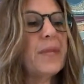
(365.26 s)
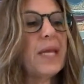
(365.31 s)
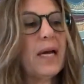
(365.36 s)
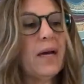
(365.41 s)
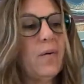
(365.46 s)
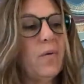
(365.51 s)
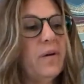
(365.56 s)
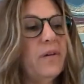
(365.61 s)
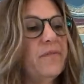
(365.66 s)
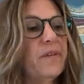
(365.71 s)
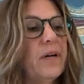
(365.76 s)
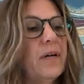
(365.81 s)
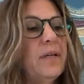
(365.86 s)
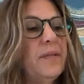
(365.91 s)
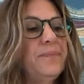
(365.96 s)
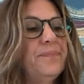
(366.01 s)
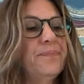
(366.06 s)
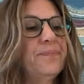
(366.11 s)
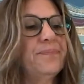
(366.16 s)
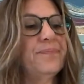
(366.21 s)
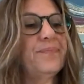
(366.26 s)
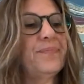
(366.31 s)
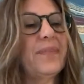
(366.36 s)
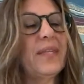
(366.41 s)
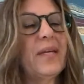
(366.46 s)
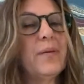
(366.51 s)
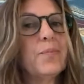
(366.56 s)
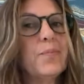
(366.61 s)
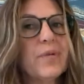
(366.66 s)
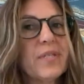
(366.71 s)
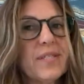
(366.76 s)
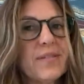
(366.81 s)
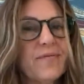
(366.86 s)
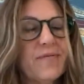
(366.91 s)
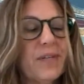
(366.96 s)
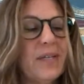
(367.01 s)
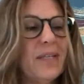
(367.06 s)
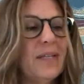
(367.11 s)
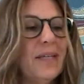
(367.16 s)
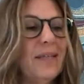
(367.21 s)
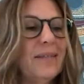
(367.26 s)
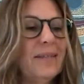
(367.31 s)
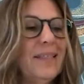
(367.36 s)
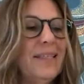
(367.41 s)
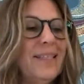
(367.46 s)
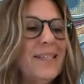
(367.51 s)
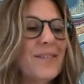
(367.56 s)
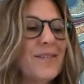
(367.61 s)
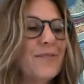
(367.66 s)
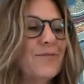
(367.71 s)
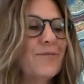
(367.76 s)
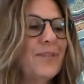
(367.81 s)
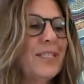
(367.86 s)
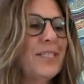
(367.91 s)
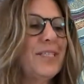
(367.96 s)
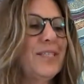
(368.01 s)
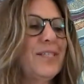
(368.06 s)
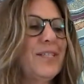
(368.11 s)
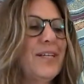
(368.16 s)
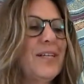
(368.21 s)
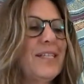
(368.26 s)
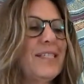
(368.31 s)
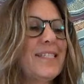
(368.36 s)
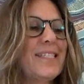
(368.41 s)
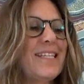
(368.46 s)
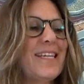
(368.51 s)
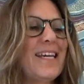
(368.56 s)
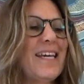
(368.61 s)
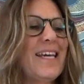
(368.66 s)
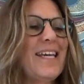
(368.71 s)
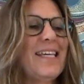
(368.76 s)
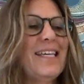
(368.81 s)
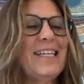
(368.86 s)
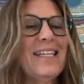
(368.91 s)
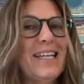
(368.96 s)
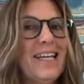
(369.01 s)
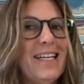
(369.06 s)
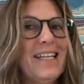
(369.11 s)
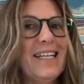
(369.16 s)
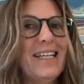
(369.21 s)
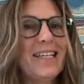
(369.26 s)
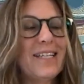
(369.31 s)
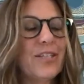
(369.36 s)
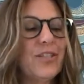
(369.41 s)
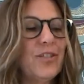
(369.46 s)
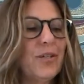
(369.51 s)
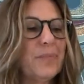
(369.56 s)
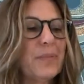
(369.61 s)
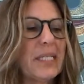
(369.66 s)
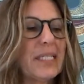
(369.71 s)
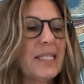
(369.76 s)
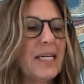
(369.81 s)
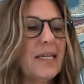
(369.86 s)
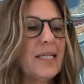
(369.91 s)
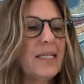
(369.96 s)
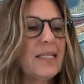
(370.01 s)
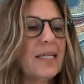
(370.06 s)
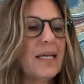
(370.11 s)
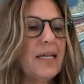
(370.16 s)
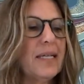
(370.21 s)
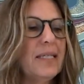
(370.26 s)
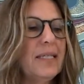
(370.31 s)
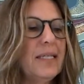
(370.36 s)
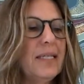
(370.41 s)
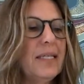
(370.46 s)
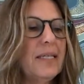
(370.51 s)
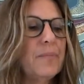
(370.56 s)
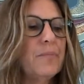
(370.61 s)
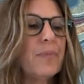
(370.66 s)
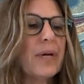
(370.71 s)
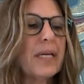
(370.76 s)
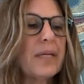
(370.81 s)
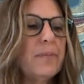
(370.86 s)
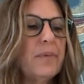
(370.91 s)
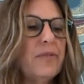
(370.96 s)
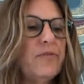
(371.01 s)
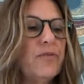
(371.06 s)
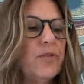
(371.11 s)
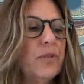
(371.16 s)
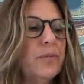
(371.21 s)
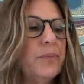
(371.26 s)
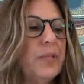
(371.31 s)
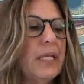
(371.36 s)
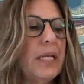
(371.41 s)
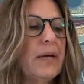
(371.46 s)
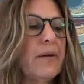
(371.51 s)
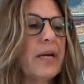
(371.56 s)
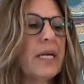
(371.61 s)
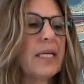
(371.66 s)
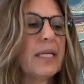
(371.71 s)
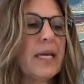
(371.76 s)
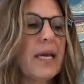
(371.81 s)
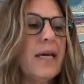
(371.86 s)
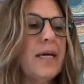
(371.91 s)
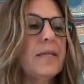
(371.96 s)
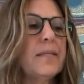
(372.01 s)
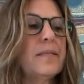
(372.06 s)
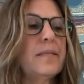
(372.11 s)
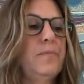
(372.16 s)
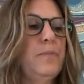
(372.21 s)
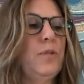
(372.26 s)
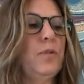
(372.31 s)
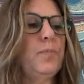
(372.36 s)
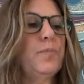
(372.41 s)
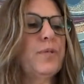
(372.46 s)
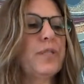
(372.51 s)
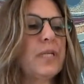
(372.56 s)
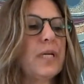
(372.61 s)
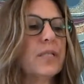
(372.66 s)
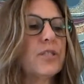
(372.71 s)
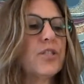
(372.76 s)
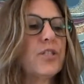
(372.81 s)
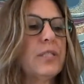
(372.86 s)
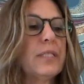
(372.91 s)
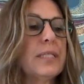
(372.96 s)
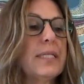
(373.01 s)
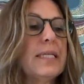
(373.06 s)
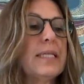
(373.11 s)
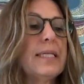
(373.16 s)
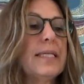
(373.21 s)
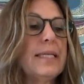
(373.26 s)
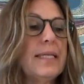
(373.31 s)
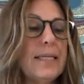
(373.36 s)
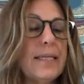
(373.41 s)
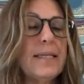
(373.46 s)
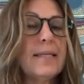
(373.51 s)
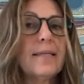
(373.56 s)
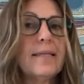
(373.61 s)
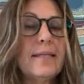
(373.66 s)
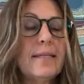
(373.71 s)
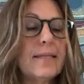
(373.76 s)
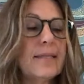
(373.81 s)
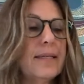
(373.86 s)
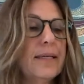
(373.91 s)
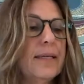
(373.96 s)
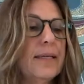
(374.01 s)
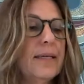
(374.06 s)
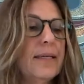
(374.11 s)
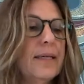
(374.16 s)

However, breastfeeding isn't recognised in any economic data. Baby formula and cow's milk production is,